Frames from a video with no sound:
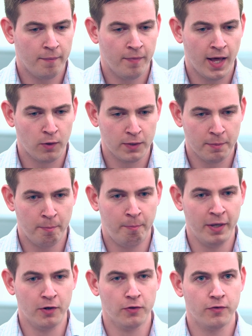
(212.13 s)
not only
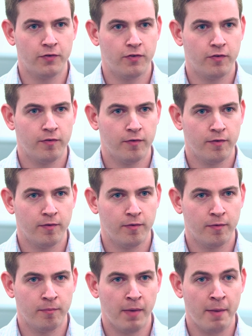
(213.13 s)
build
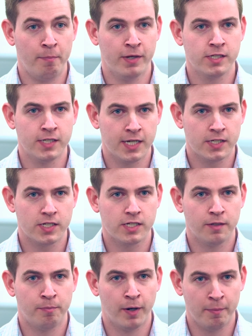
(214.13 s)
my business,
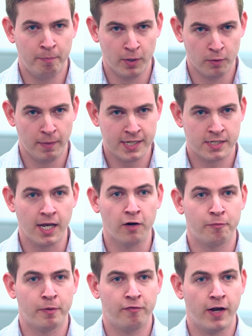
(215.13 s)
but build
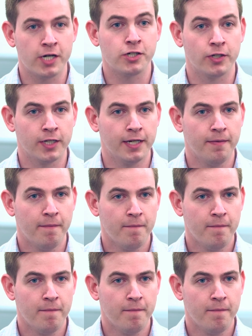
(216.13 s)
myself professionally.